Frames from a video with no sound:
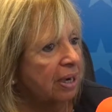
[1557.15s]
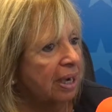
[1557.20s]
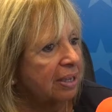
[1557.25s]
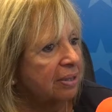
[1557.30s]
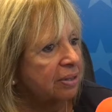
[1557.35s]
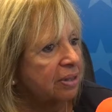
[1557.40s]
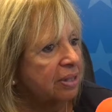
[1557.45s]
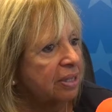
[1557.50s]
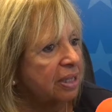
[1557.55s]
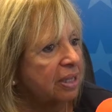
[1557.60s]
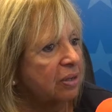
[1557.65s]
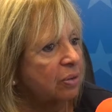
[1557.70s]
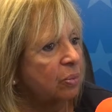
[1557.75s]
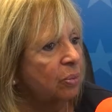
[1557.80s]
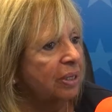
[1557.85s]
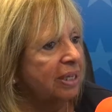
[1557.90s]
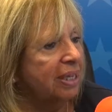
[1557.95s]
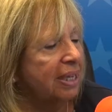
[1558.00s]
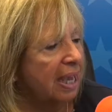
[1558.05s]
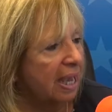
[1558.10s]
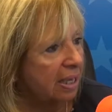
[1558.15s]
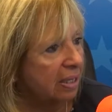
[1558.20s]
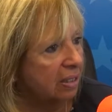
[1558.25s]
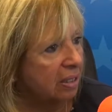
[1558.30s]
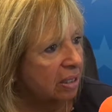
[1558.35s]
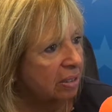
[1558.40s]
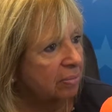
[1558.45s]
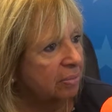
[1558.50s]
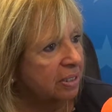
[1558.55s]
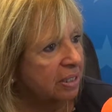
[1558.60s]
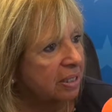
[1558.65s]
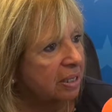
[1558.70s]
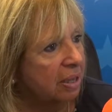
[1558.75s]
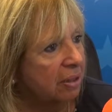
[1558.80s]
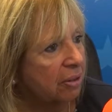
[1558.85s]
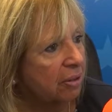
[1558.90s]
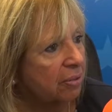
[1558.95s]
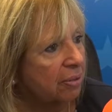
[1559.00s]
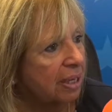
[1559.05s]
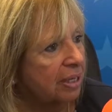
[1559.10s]
I think we can come
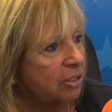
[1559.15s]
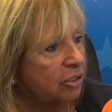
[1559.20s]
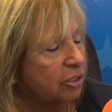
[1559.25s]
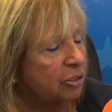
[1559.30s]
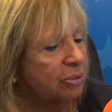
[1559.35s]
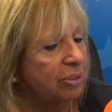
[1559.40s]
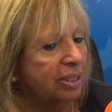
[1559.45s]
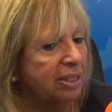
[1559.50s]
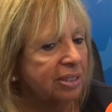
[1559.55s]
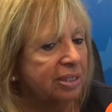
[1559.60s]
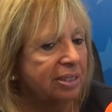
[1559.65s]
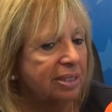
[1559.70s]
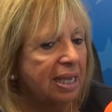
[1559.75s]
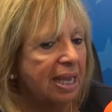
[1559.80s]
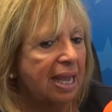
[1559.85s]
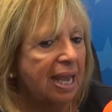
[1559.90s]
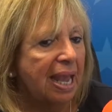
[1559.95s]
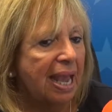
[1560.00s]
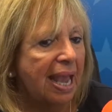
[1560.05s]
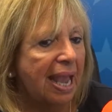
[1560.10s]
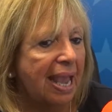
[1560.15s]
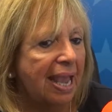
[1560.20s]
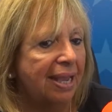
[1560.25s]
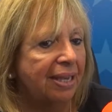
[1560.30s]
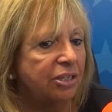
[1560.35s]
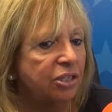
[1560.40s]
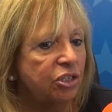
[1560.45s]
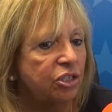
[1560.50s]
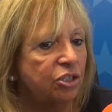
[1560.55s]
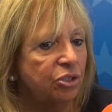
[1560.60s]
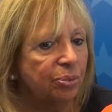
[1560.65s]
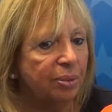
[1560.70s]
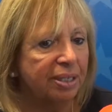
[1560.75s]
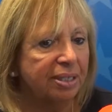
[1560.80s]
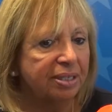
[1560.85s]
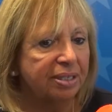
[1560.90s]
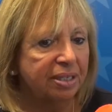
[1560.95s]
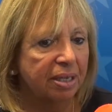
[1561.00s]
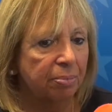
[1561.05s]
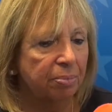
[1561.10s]
together and do this, and
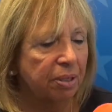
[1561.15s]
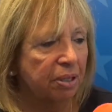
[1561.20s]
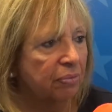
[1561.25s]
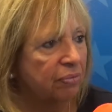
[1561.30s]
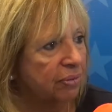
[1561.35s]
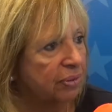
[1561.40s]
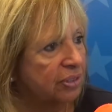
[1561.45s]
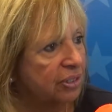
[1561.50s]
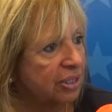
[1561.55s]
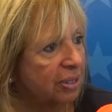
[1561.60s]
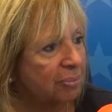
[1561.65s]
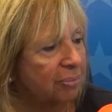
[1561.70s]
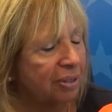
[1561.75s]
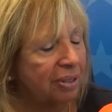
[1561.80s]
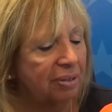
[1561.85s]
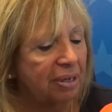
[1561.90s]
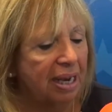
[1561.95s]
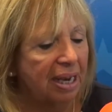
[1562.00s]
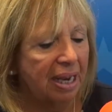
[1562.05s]
doing something for someone.